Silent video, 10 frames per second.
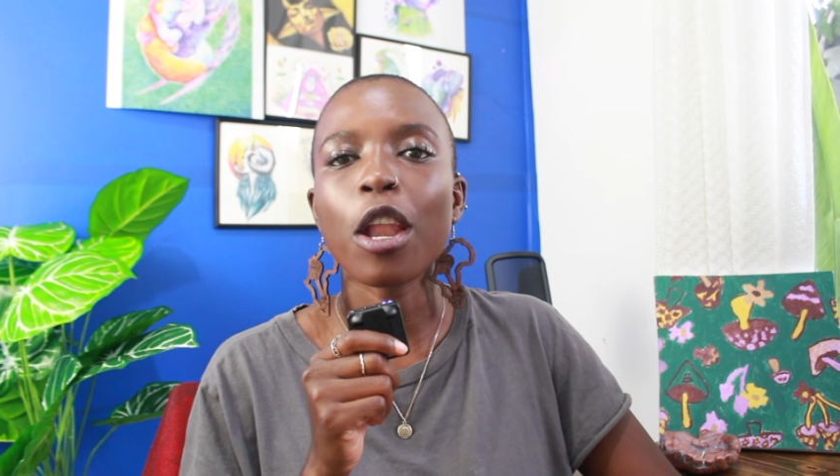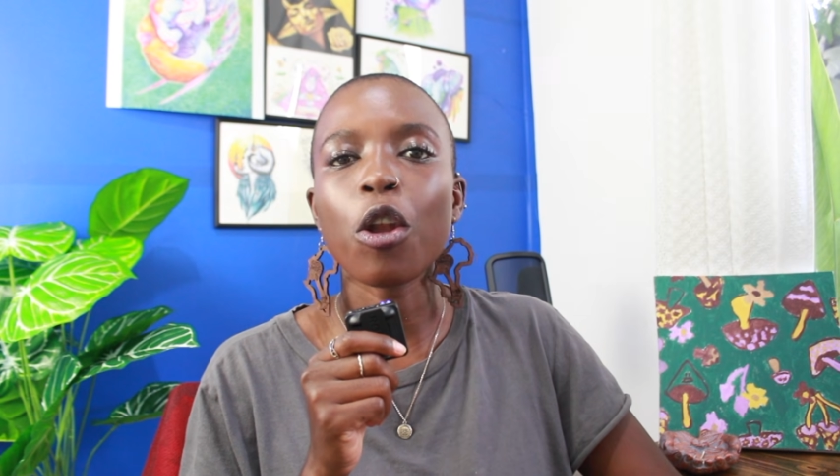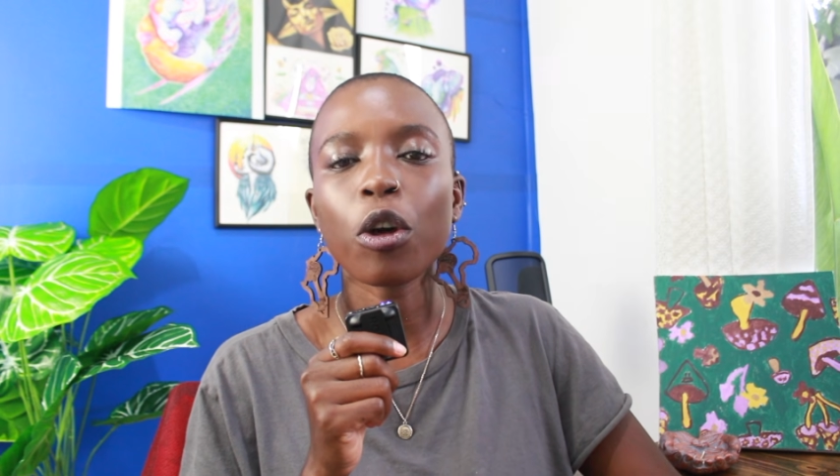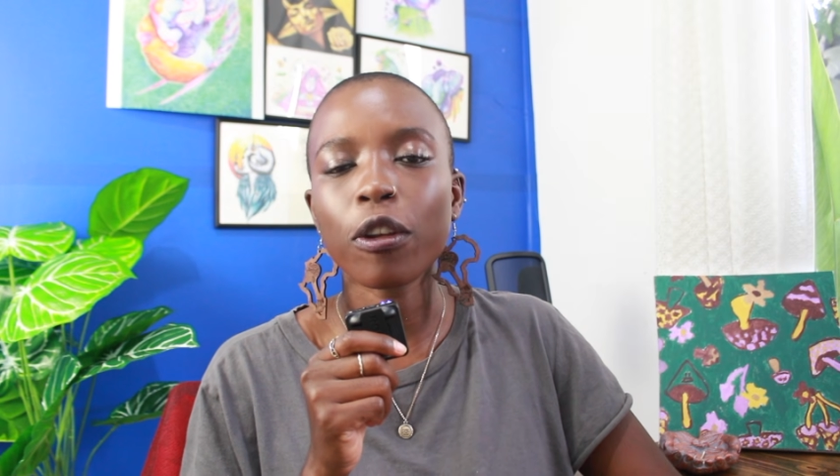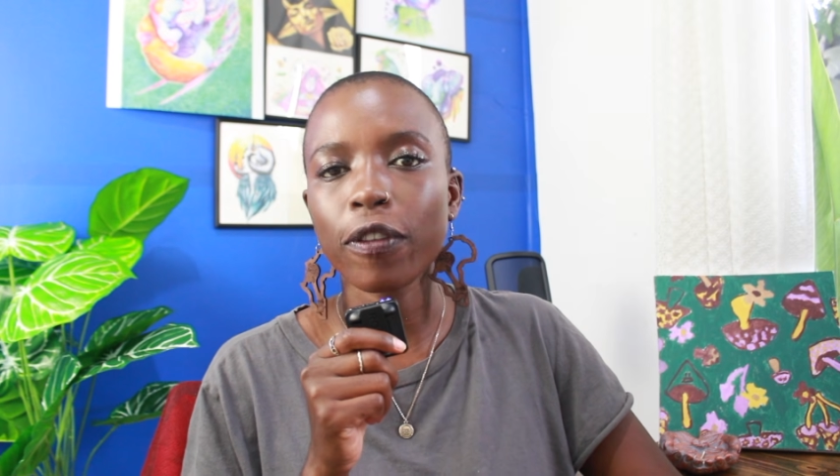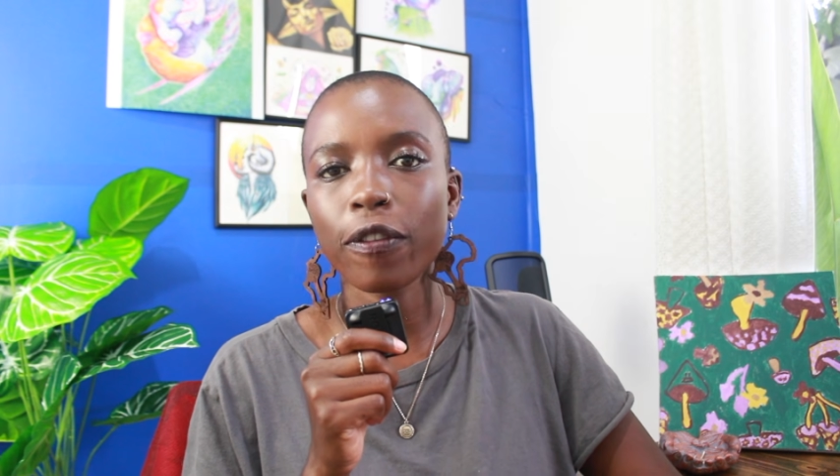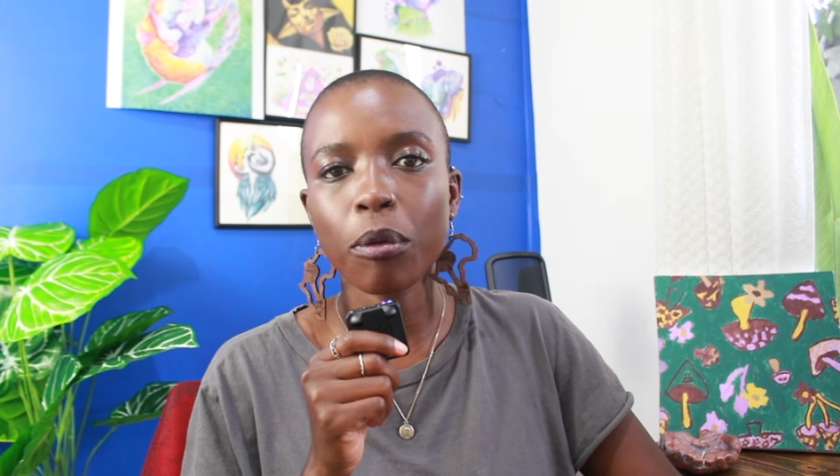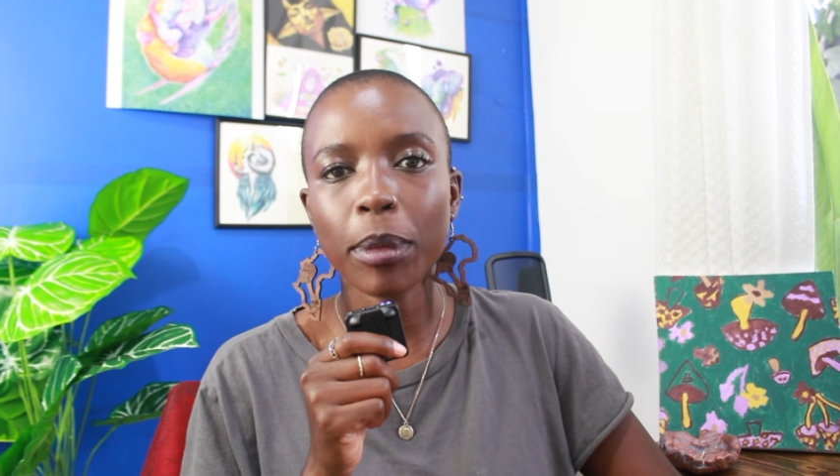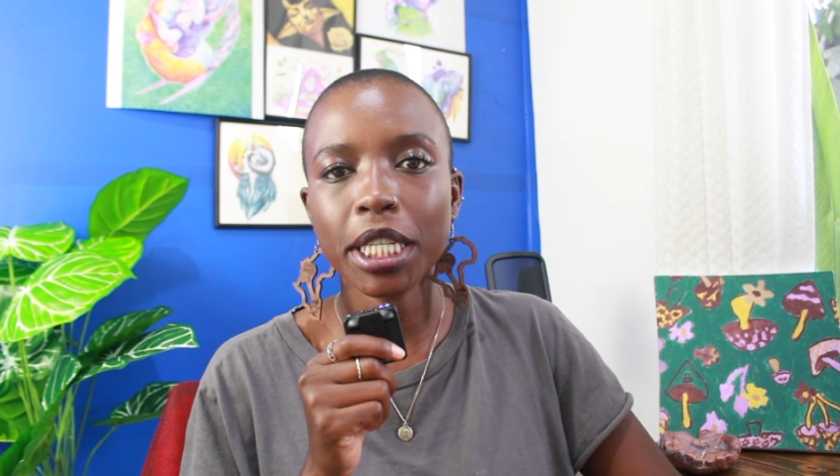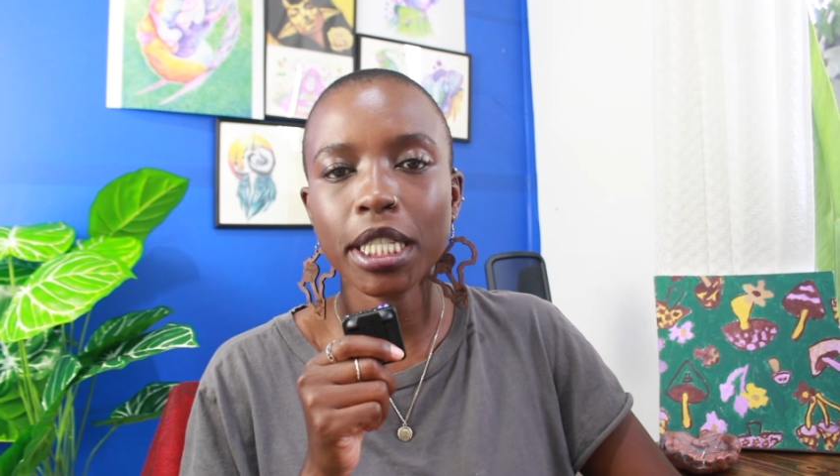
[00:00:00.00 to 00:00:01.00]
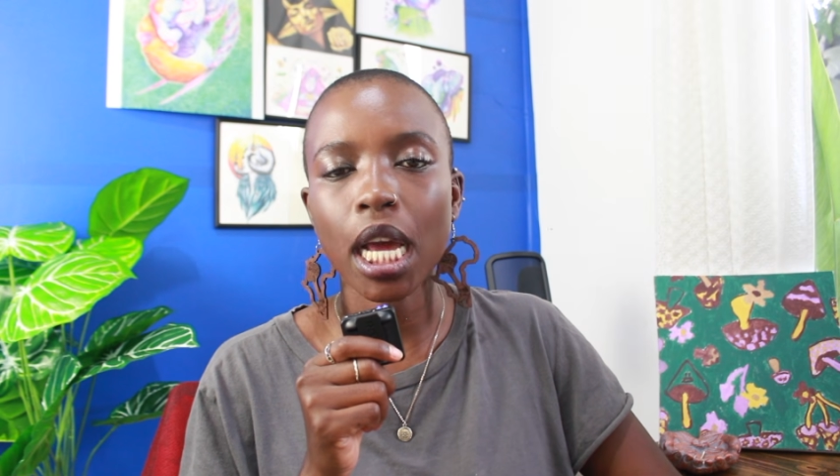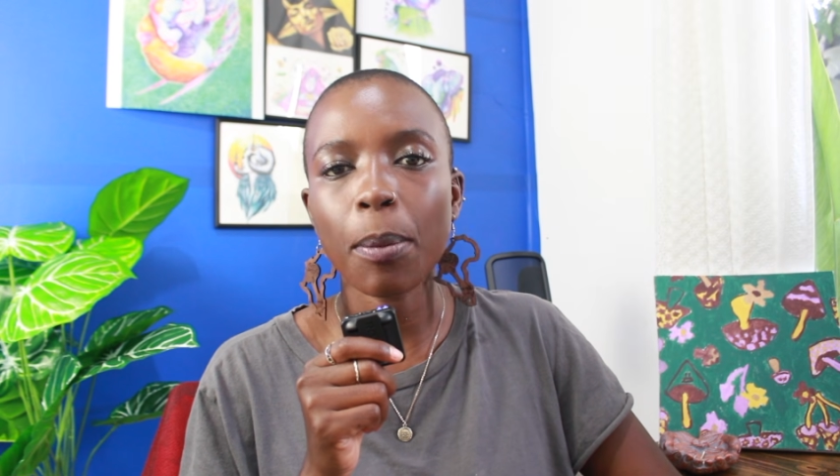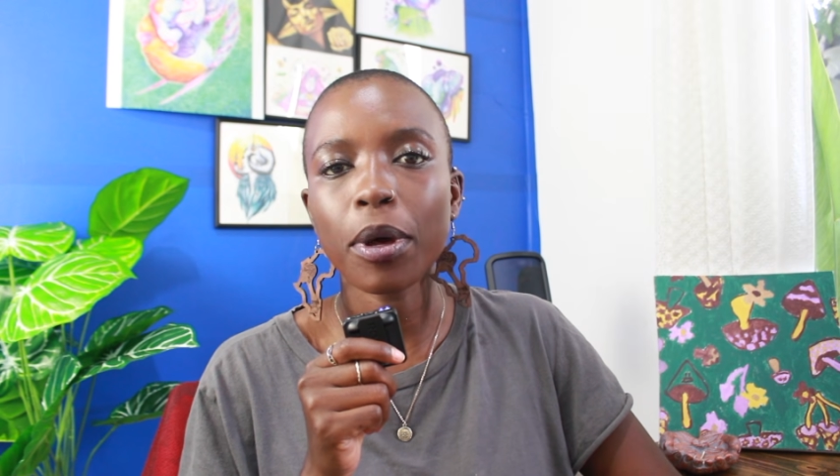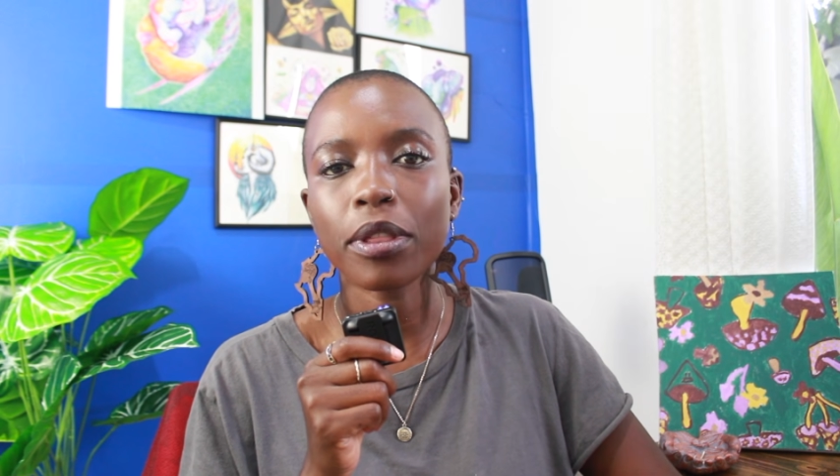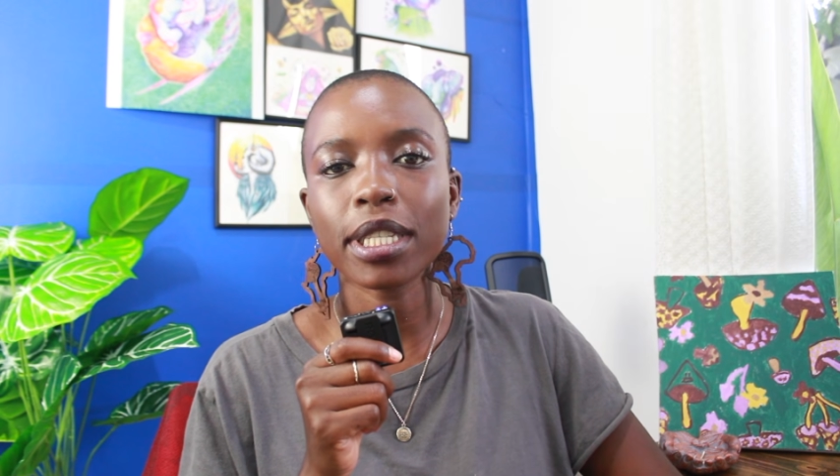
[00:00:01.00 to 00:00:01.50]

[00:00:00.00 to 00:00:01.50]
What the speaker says: a lot of information about